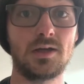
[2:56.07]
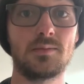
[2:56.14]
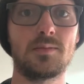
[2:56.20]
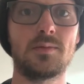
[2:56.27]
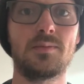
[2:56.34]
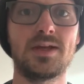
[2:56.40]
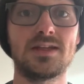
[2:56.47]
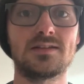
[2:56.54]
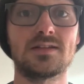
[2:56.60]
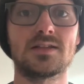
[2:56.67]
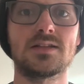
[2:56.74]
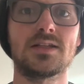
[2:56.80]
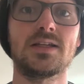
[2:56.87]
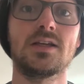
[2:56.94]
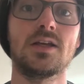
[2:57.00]
But
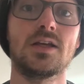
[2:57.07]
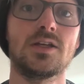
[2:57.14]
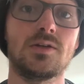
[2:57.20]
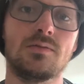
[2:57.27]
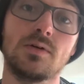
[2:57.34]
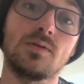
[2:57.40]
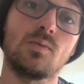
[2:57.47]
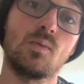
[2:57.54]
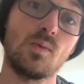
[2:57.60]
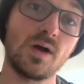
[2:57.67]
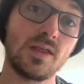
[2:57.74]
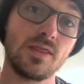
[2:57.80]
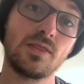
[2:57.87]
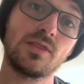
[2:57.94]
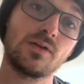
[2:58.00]
basically, you want
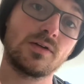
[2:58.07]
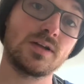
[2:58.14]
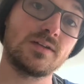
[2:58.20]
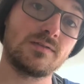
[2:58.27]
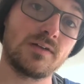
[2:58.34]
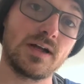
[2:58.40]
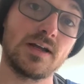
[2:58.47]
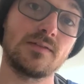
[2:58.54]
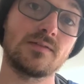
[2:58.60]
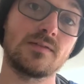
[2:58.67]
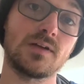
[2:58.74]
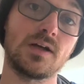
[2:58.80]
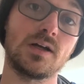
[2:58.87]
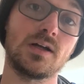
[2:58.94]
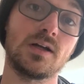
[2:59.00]
one
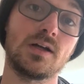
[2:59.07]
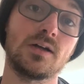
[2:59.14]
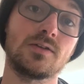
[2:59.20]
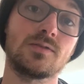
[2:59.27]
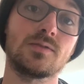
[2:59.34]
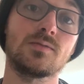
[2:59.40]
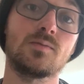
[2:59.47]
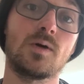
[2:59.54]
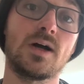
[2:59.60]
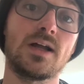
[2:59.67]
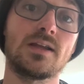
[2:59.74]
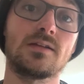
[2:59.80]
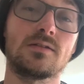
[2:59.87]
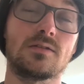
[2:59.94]
3500 watt